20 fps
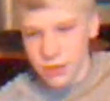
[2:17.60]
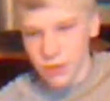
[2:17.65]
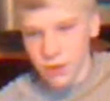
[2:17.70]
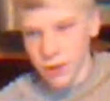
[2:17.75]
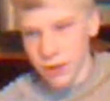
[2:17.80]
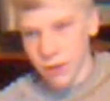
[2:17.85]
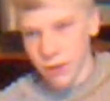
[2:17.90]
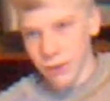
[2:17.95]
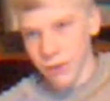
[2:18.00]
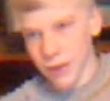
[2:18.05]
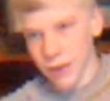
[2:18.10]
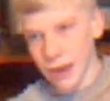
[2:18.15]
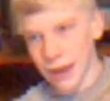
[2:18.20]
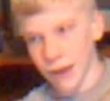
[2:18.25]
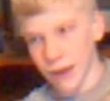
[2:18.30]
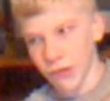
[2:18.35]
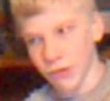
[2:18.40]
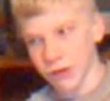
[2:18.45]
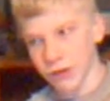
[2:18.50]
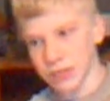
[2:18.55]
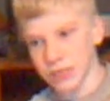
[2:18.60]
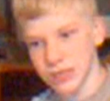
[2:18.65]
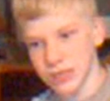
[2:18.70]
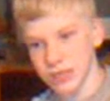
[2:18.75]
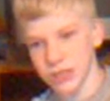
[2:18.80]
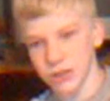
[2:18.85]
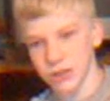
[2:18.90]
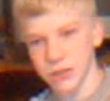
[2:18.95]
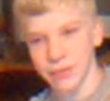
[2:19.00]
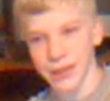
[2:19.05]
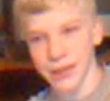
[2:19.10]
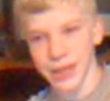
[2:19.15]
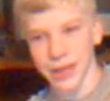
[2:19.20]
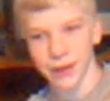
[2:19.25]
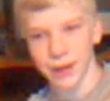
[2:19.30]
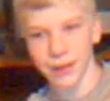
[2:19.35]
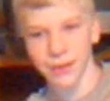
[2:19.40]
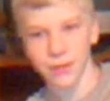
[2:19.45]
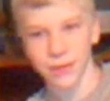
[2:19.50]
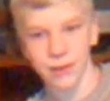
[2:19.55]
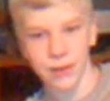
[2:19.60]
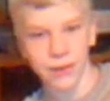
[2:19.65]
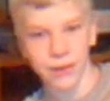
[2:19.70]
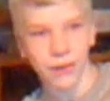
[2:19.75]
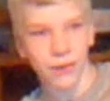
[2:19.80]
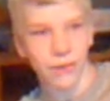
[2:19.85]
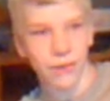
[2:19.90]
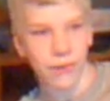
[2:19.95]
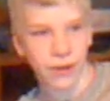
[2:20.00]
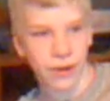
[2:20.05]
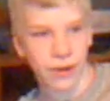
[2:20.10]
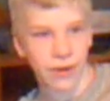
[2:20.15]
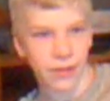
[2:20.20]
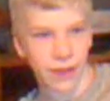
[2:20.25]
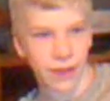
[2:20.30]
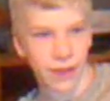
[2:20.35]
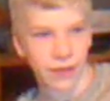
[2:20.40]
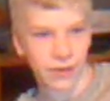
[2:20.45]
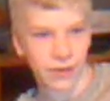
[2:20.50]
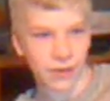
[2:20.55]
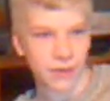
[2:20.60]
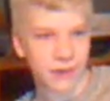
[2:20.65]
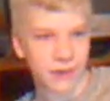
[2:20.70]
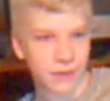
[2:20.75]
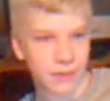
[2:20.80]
or, or stupid. One or other.